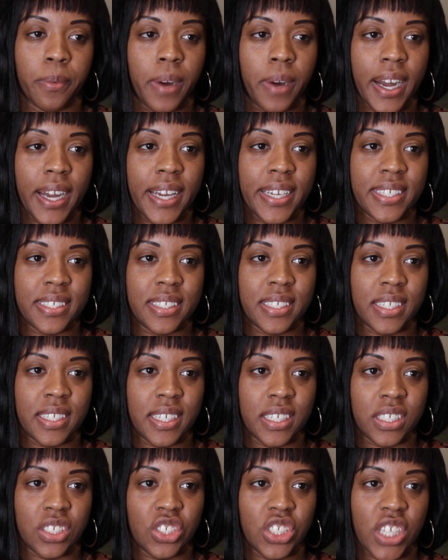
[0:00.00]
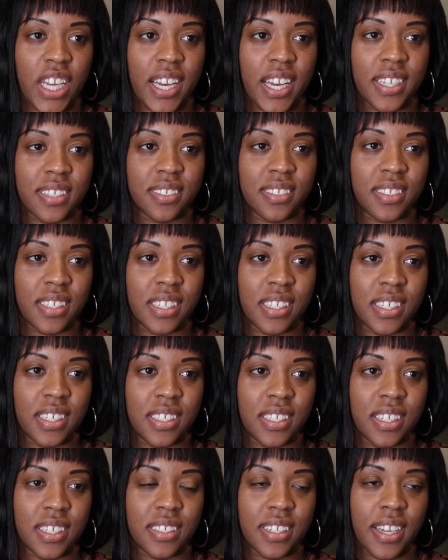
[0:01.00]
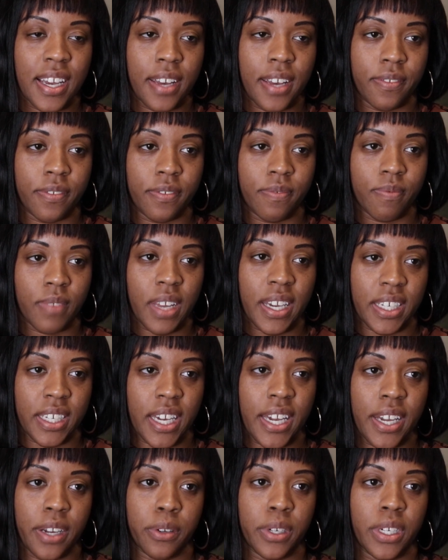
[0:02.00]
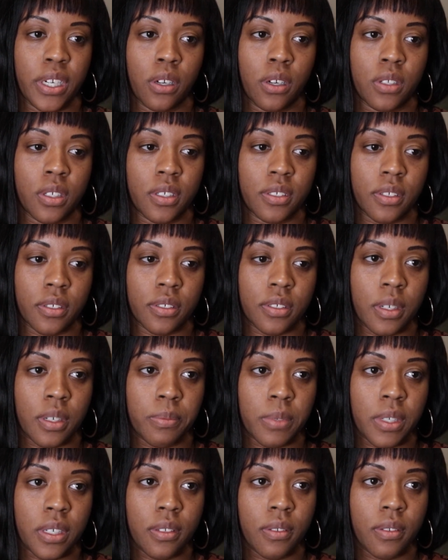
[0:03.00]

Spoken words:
why is it a chest and it doesn't have like areolas or something?